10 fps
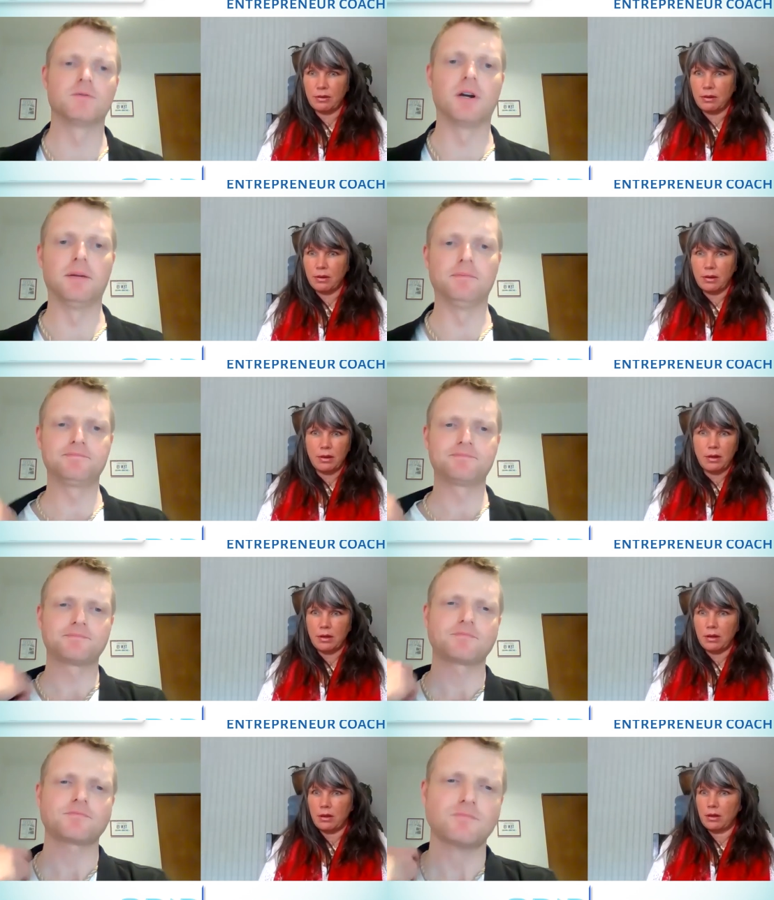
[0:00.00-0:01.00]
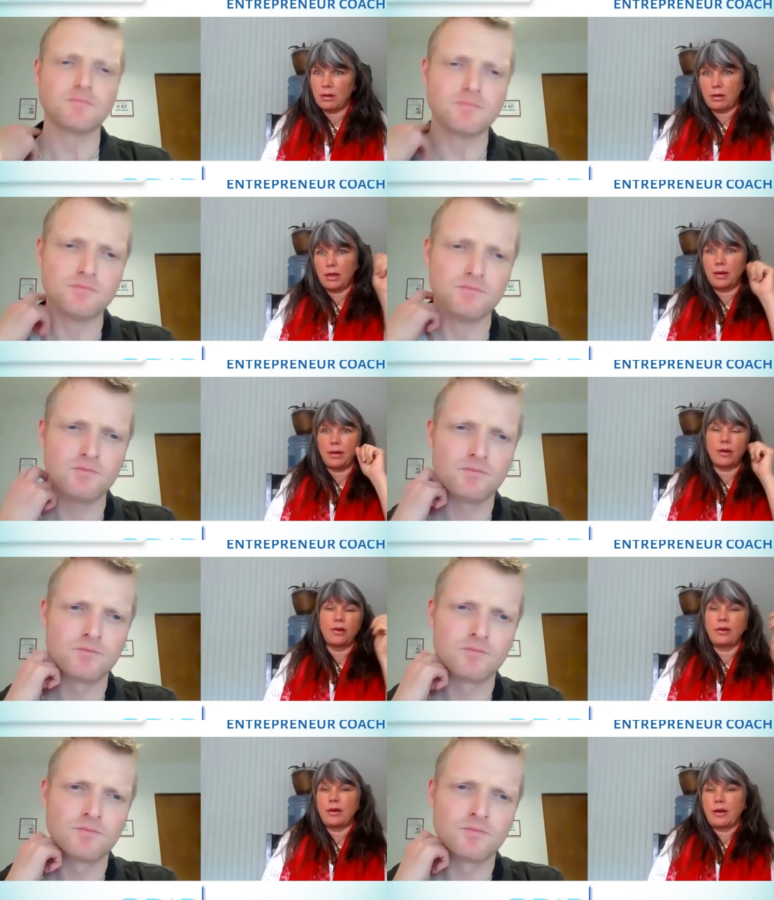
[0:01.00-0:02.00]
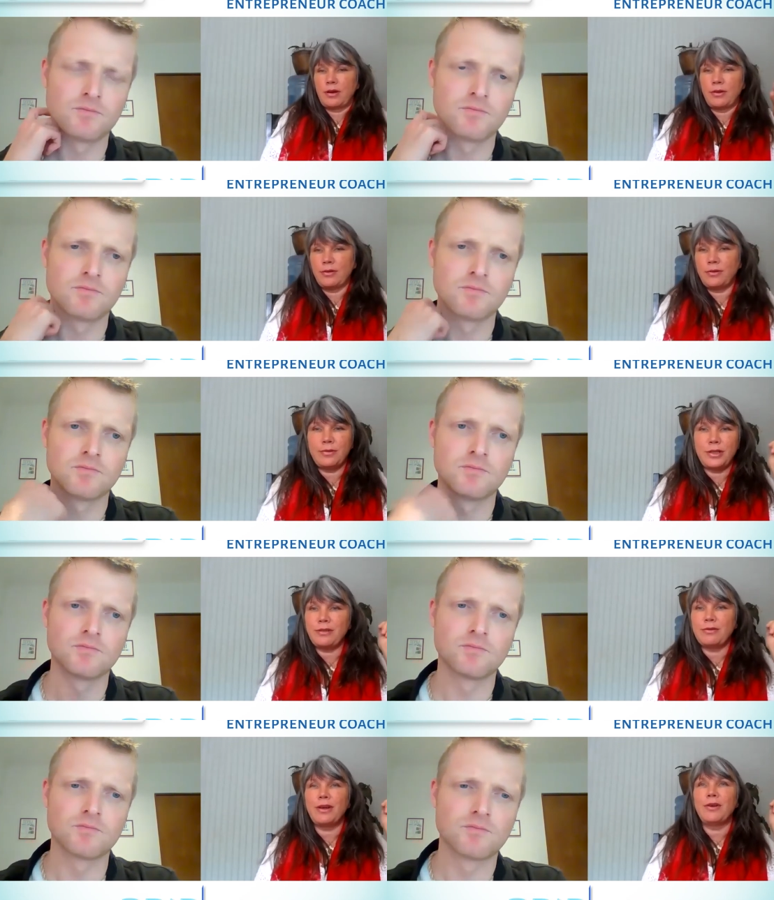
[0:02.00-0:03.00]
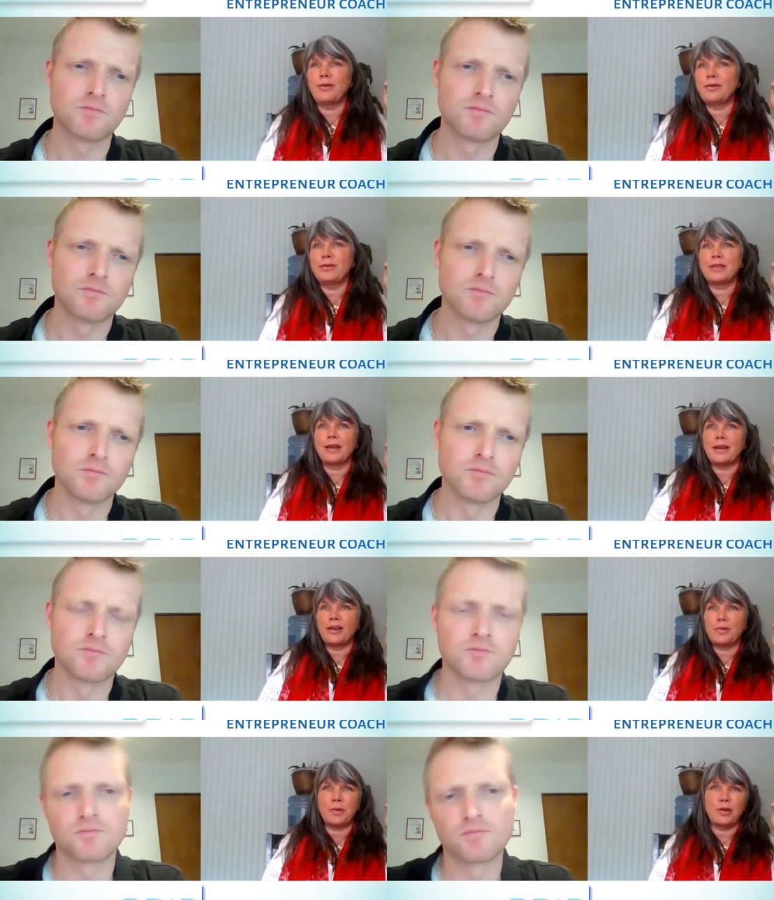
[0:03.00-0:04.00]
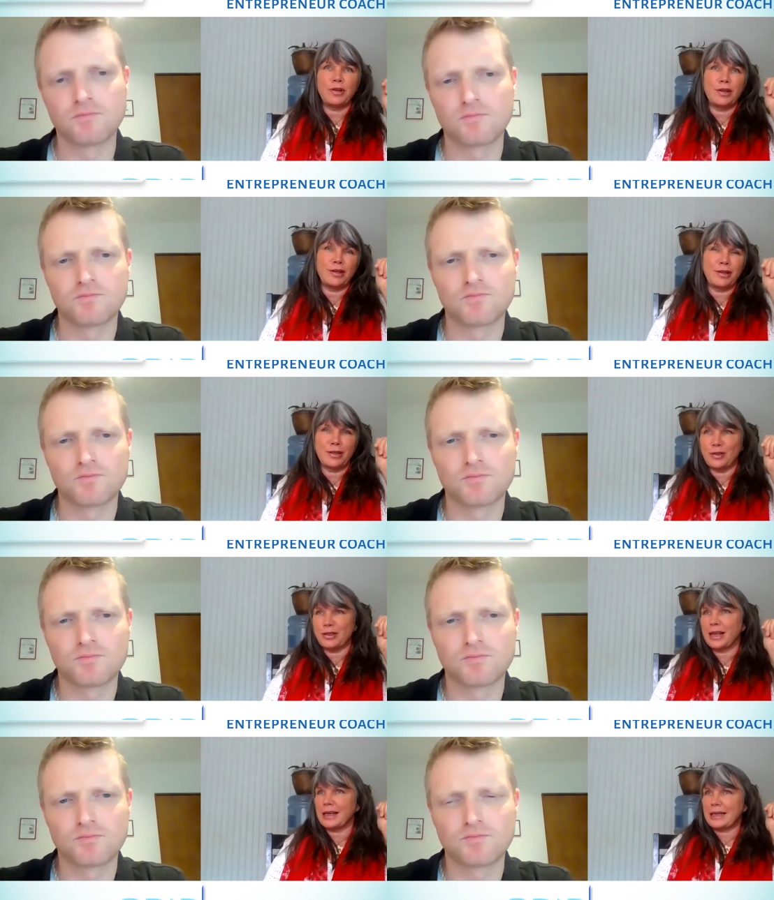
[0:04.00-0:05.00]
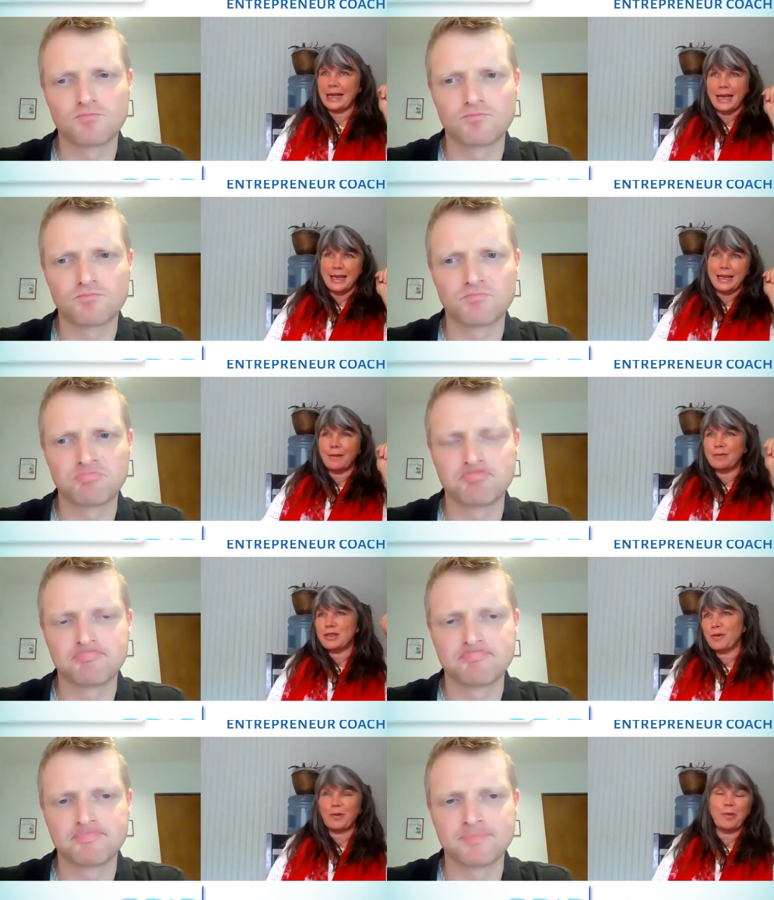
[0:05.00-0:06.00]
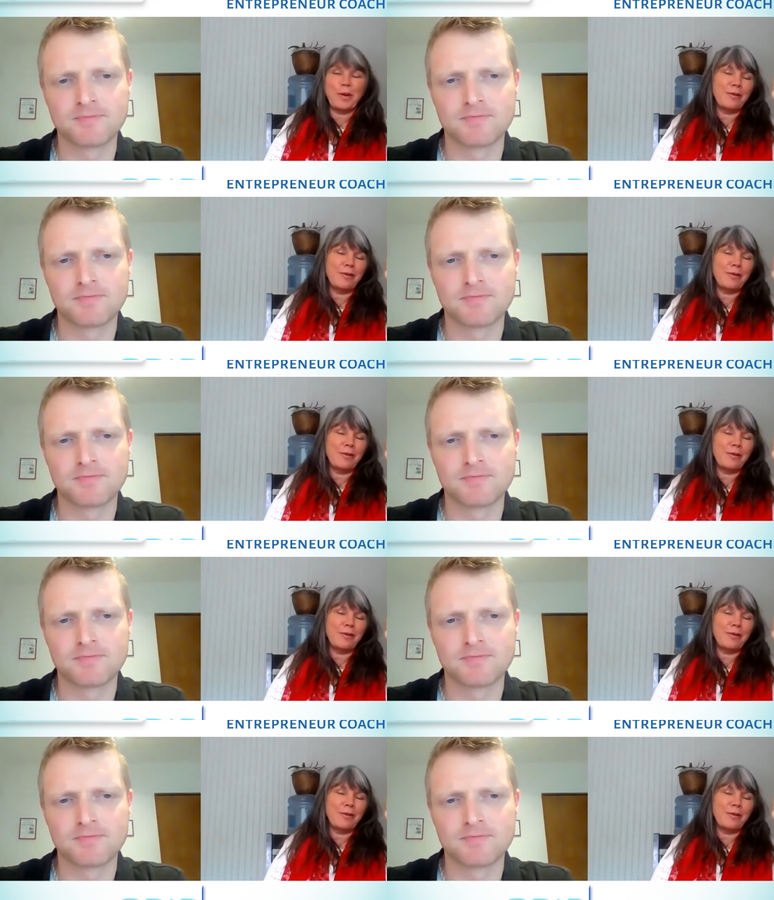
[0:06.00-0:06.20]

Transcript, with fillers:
Speaker 1: Right who who do you know who's an entrepreneur who's like yeah i'm super well